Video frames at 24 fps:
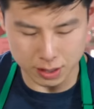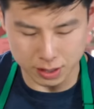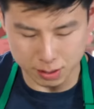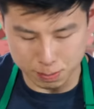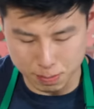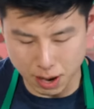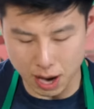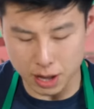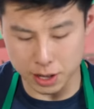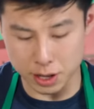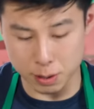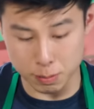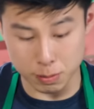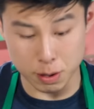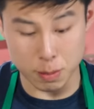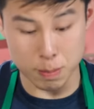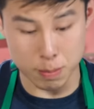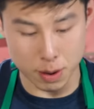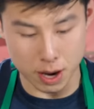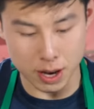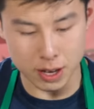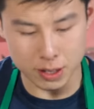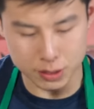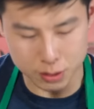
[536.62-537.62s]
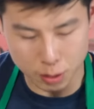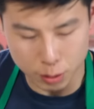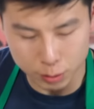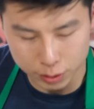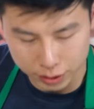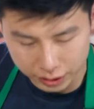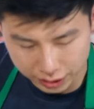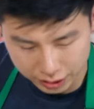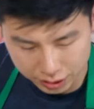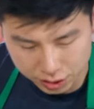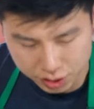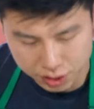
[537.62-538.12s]
It's malleable, but it's
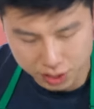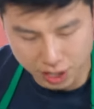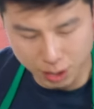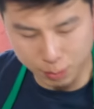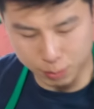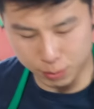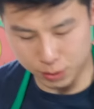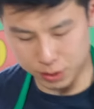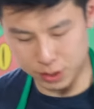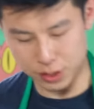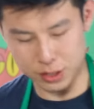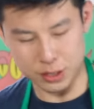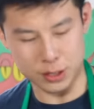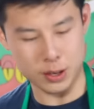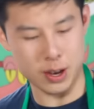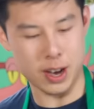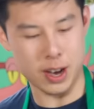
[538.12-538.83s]
holding its shape, which is